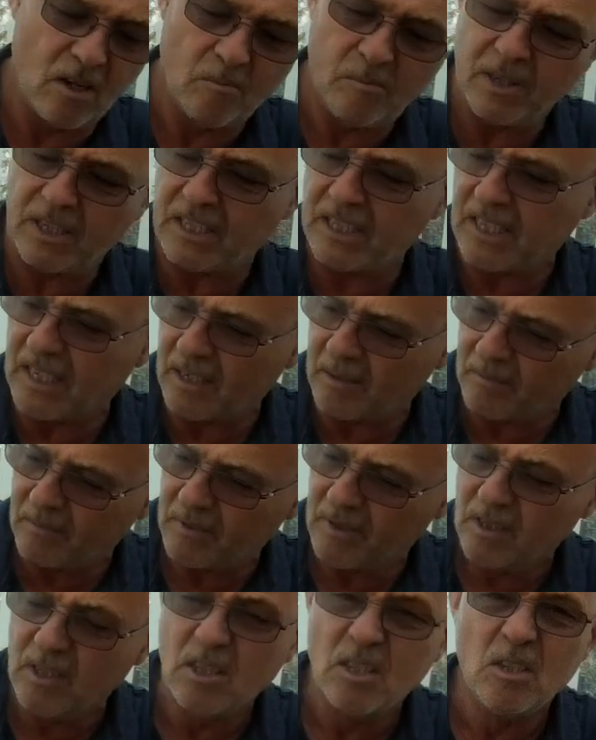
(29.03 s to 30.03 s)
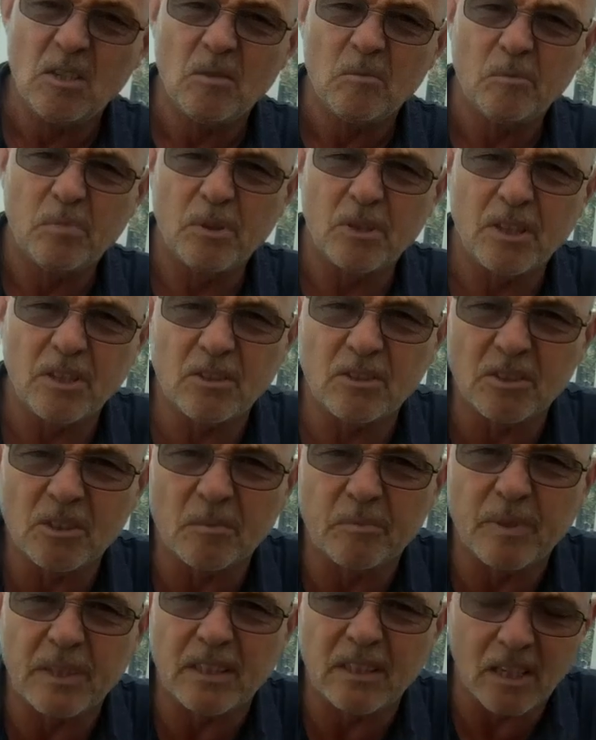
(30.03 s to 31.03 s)
Pick it up, put it onto the
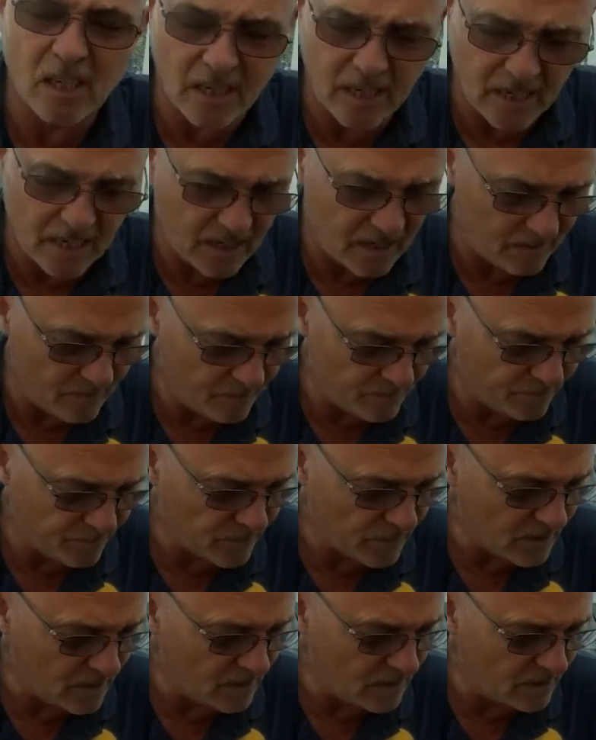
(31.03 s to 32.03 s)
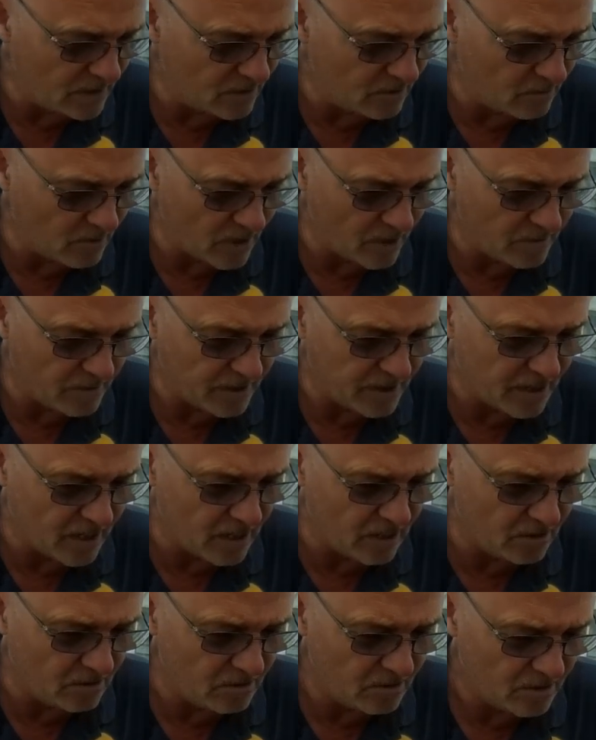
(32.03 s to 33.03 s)
big layout, and away we
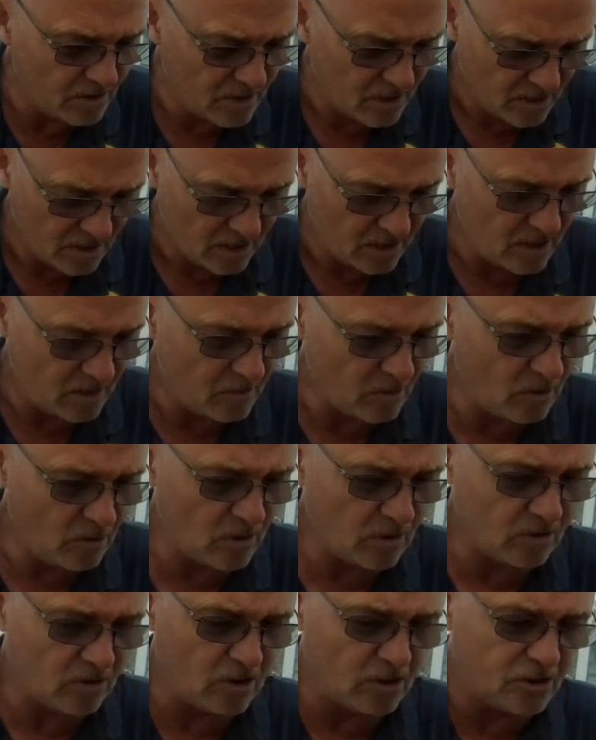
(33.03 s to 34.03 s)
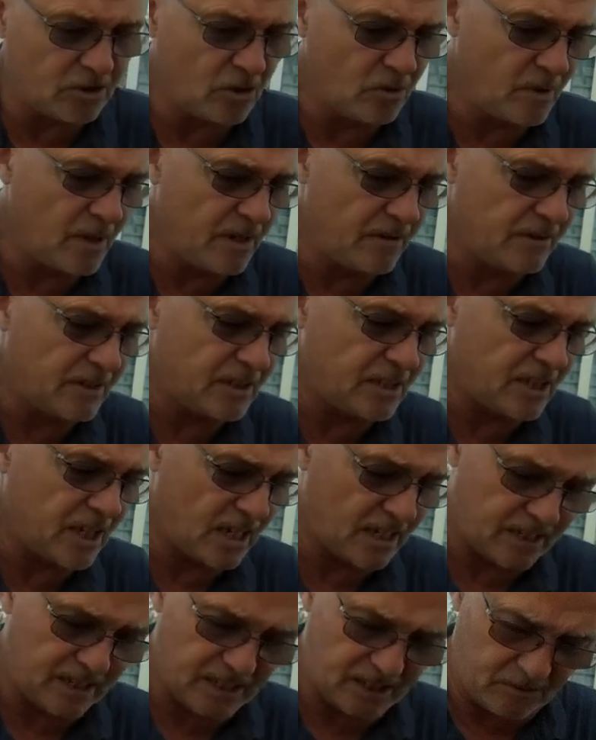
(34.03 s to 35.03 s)
go. All I've got to do here is
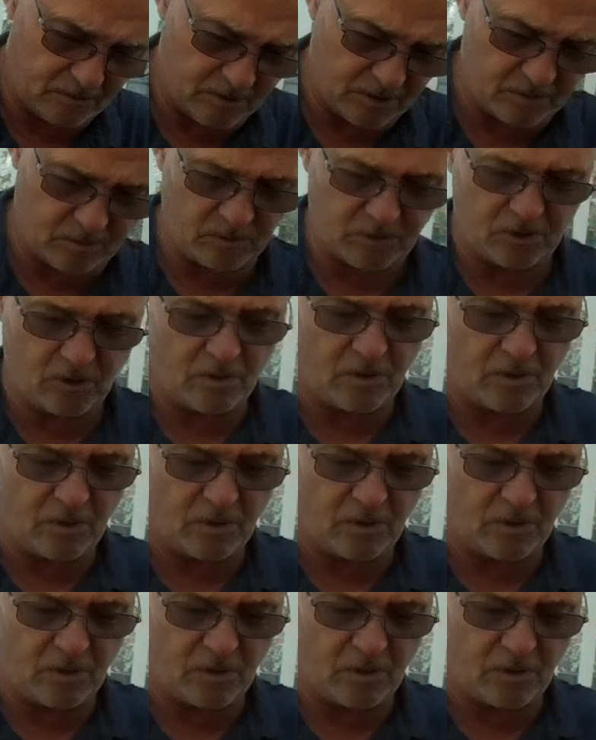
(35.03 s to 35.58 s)
cut this, which we'll do